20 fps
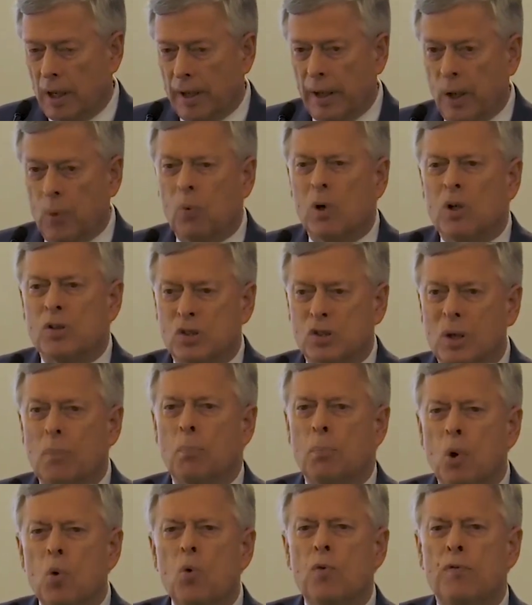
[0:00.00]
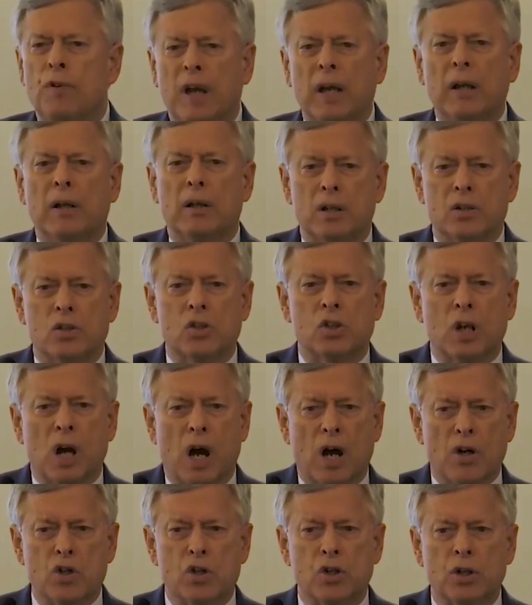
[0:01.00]
It was a moving
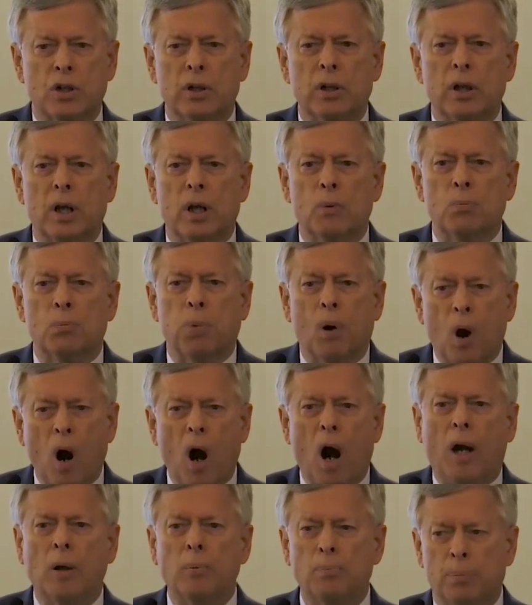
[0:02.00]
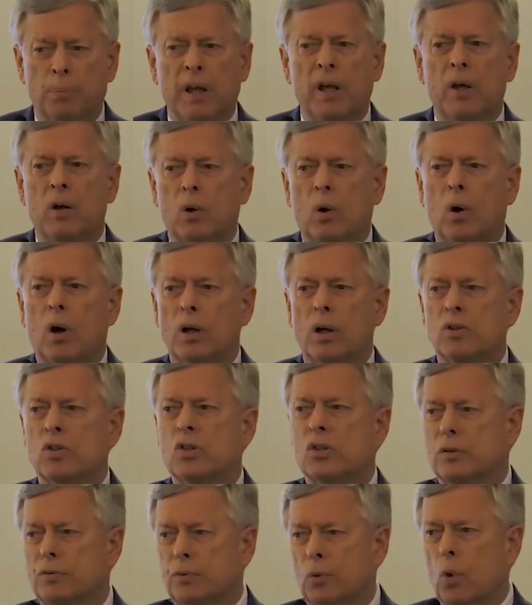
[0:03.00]
discussion in part
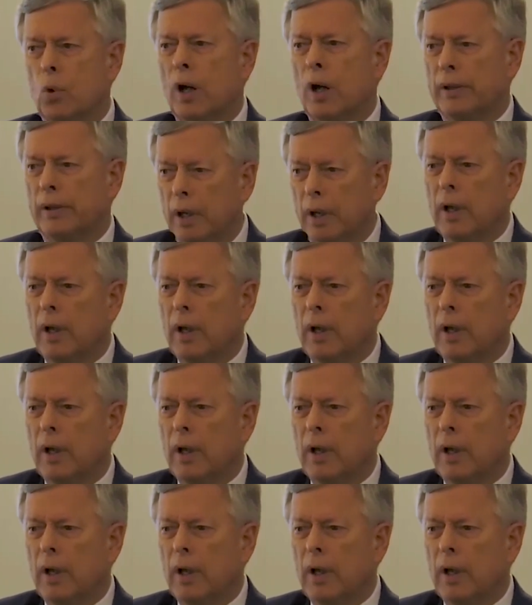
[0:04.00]
because of what